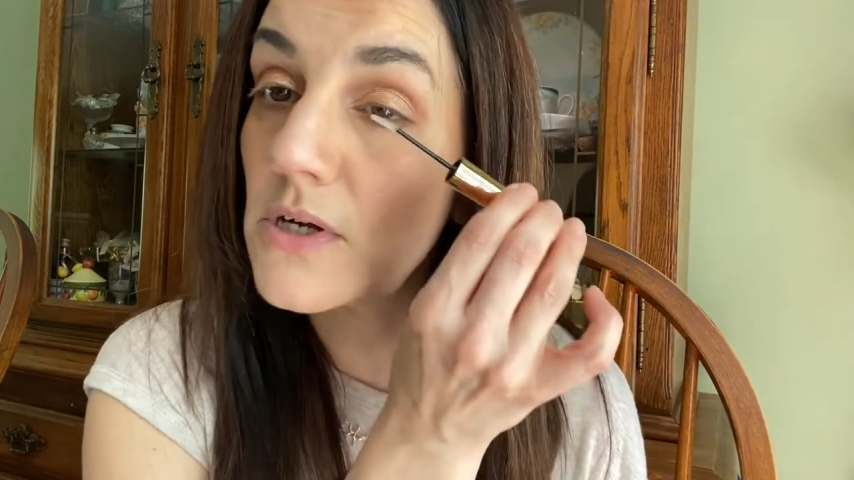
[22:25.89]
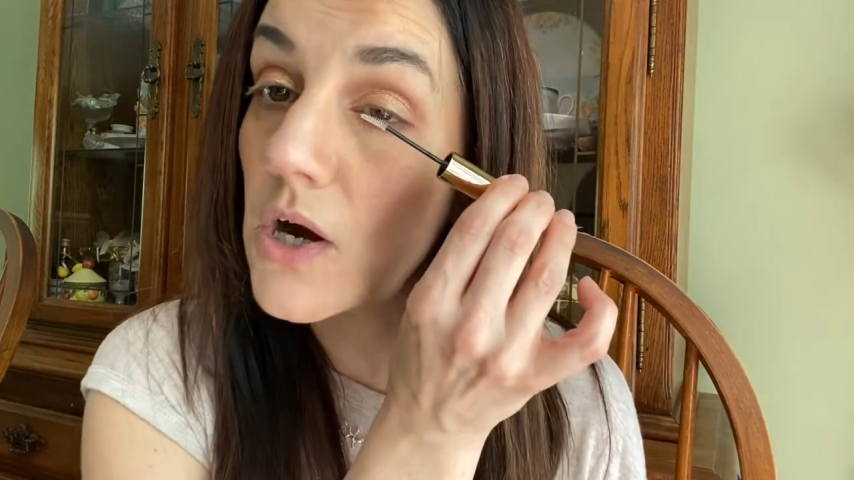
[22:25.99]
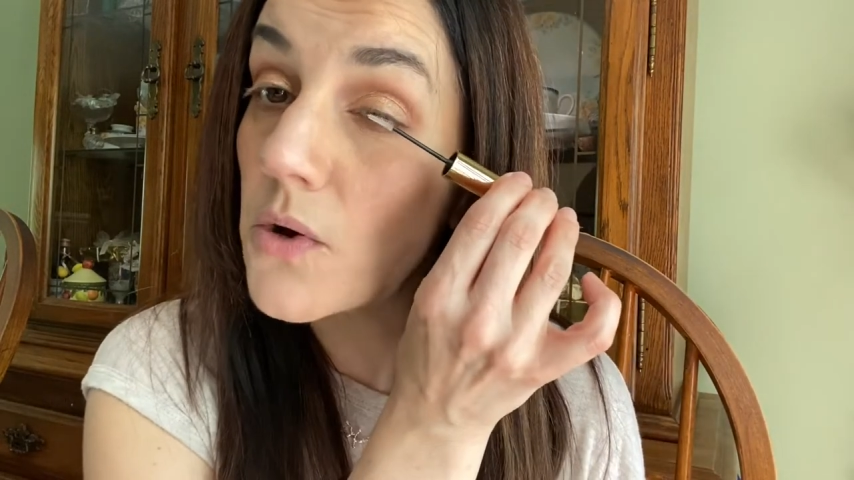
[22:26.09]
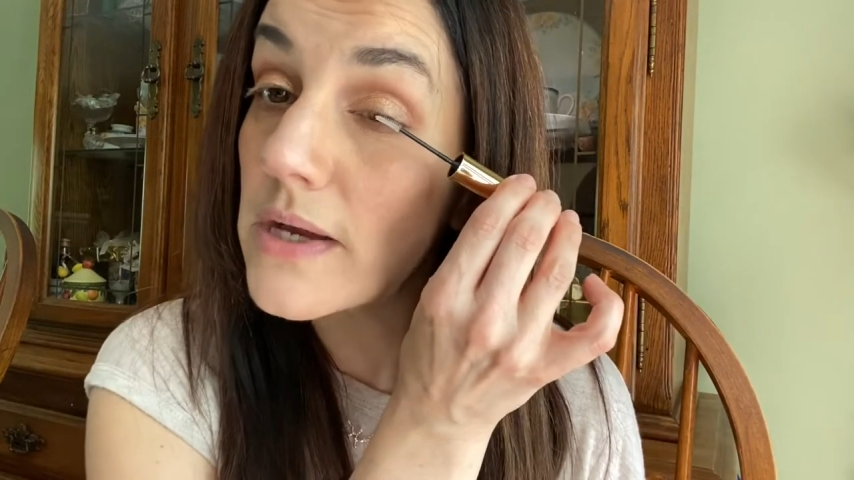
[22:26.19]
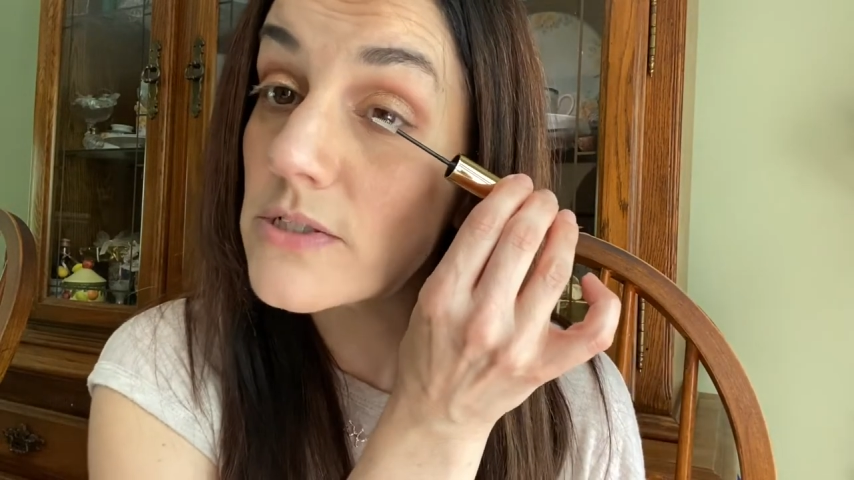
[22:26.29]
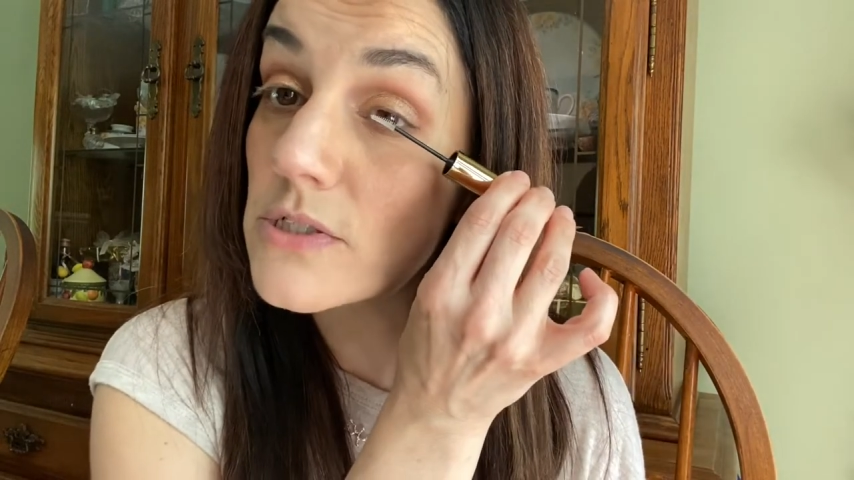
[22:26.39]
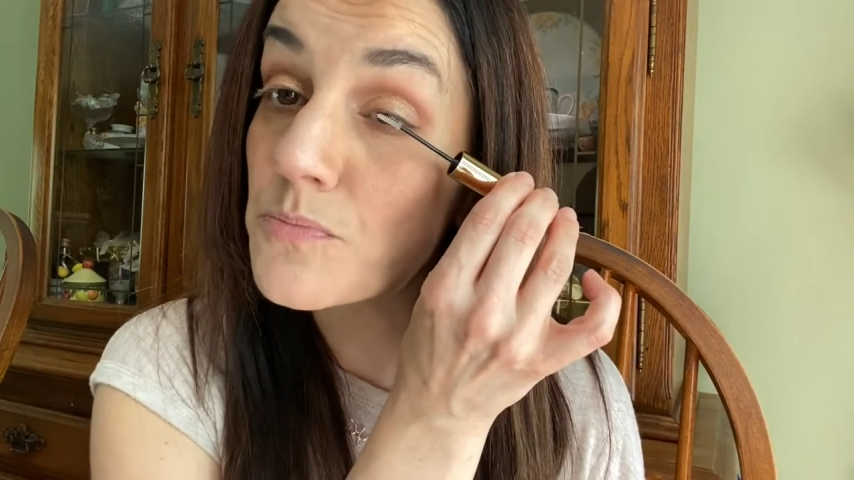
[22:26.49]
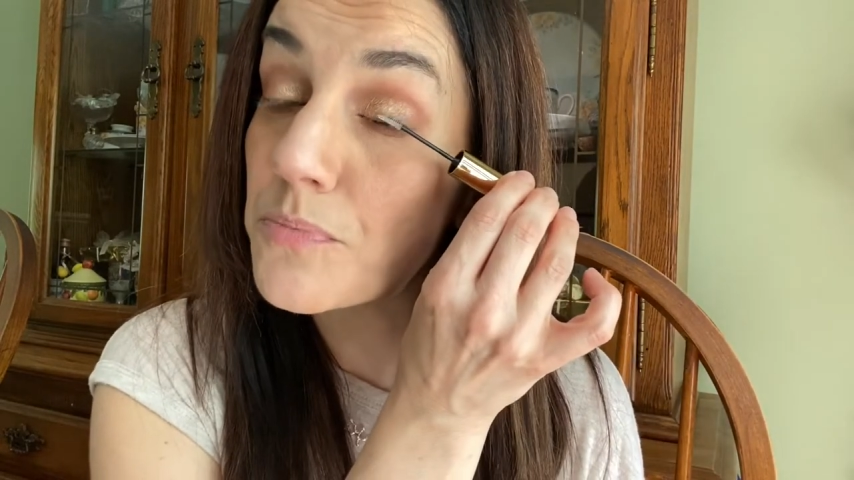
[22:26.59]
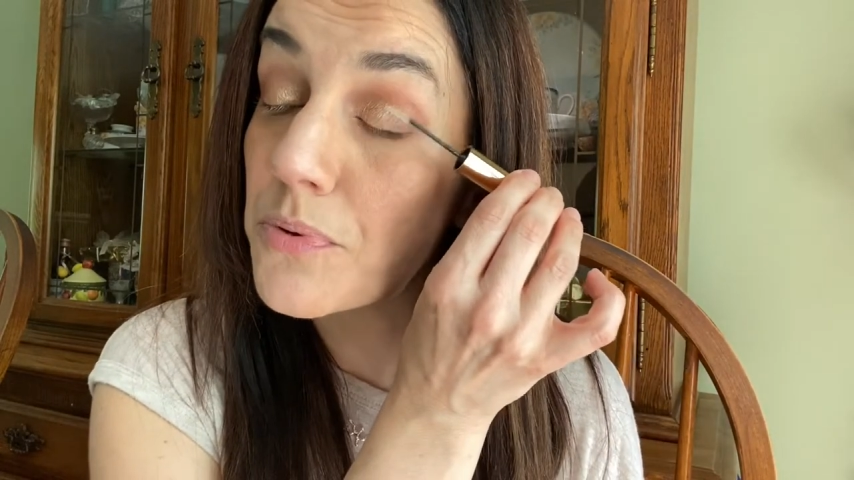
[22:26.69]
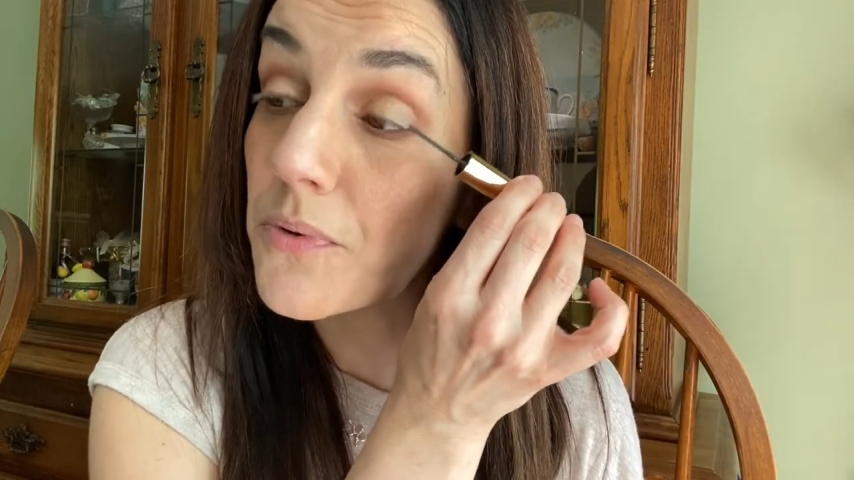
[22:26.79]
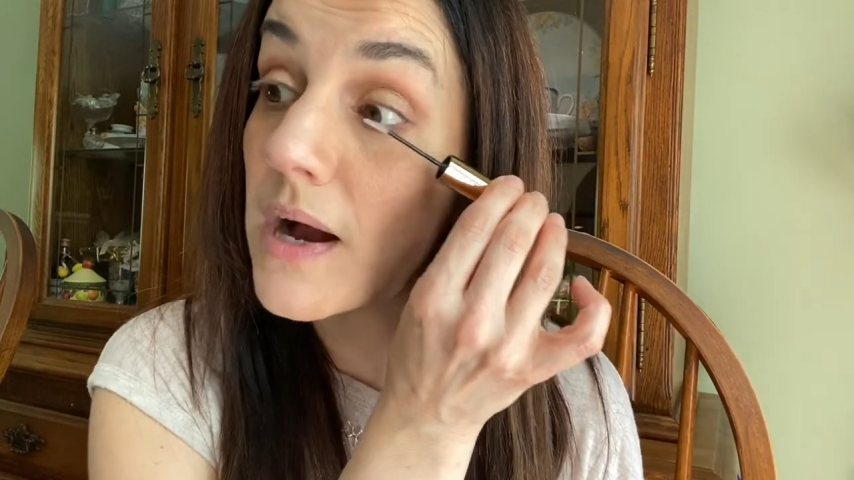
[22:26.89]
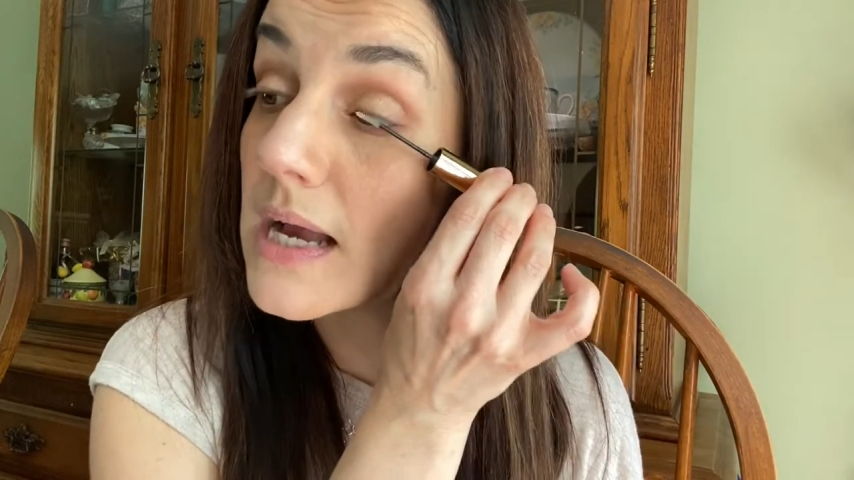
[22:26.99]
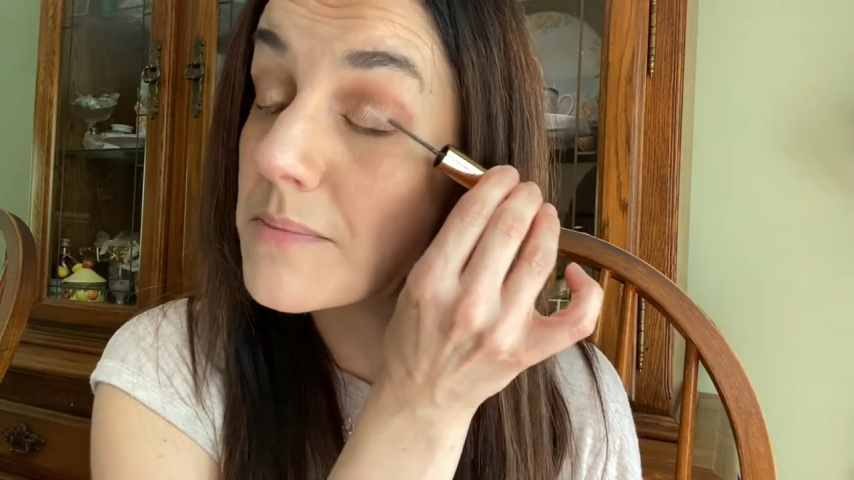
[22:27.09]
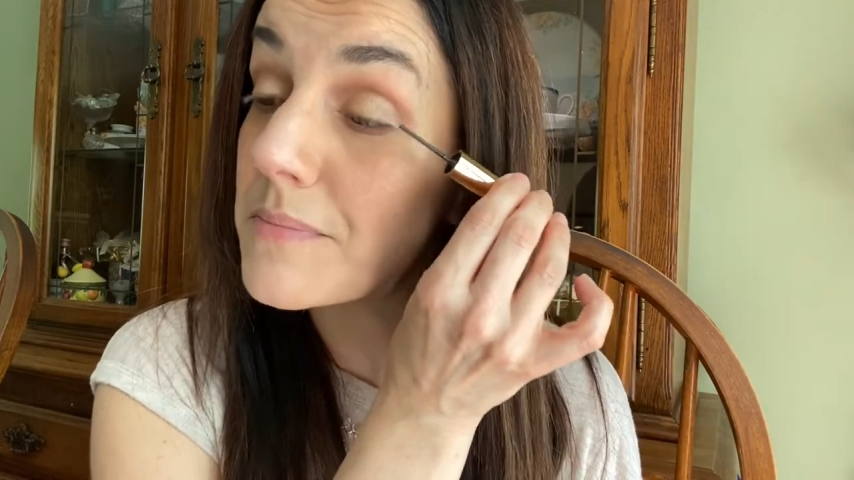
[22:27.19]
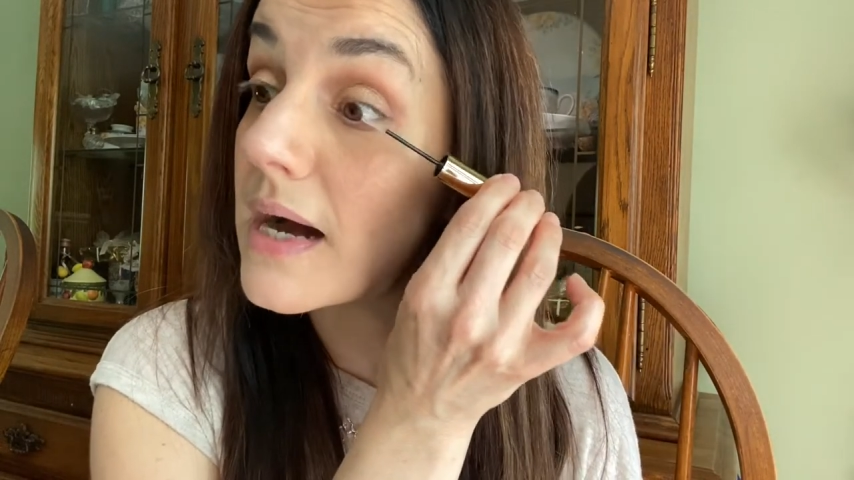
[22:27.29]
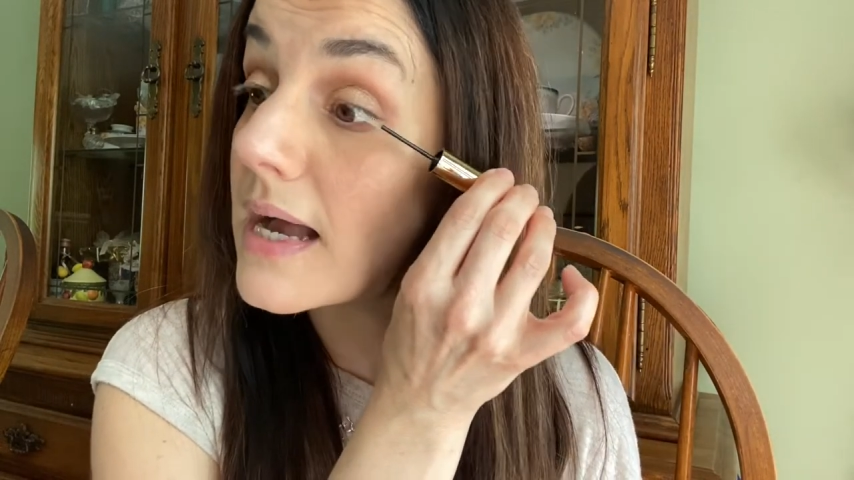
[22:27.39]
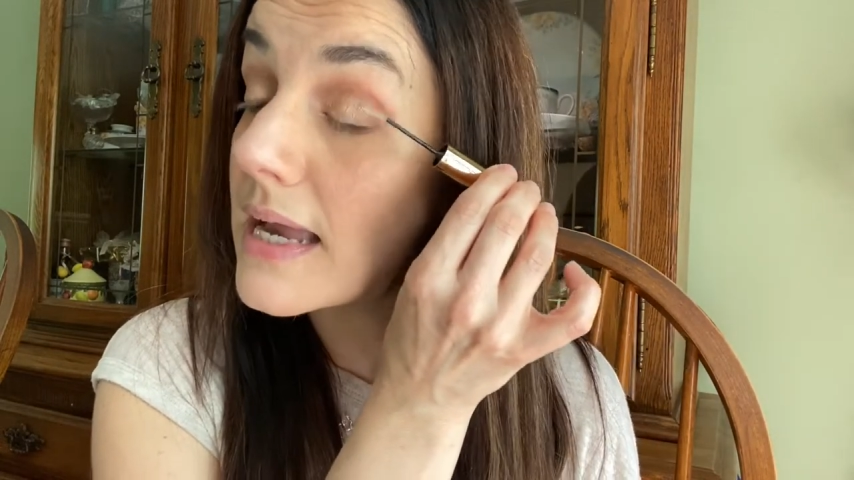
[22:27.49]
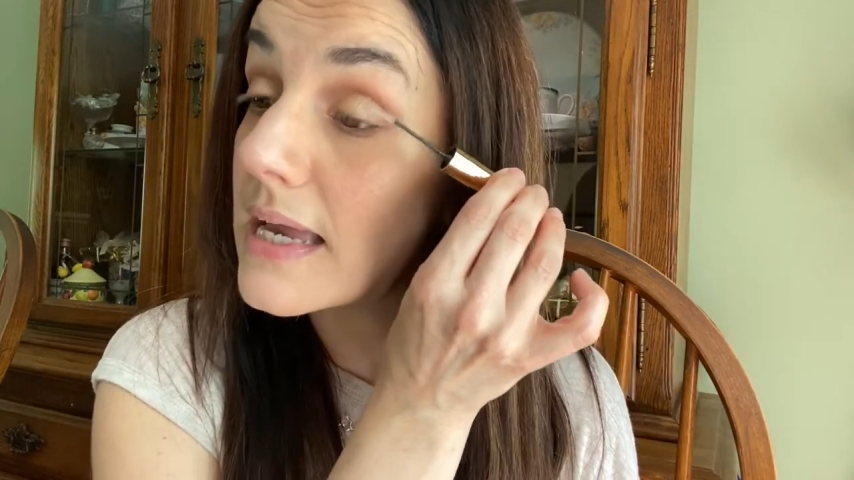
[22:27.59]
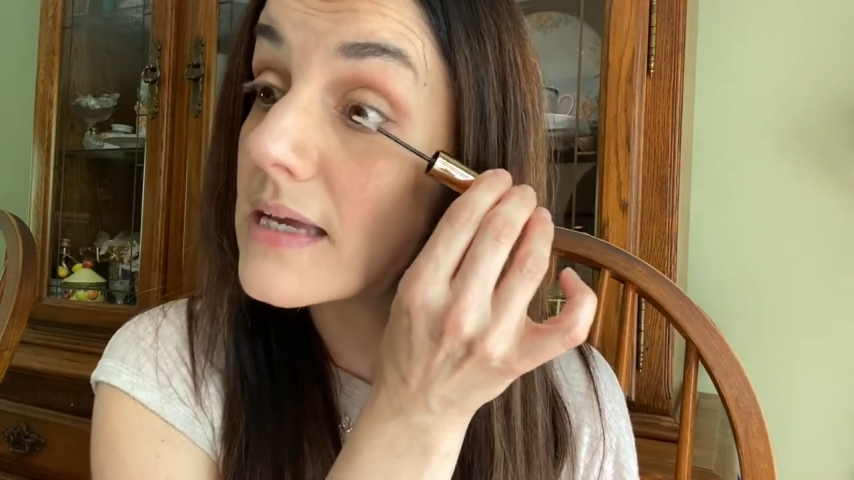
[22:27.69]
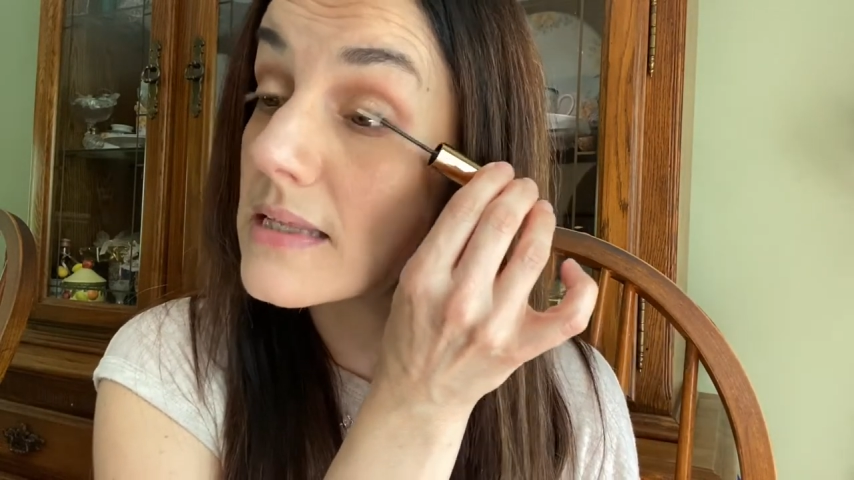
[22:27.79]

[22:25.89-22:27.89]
go and just prime my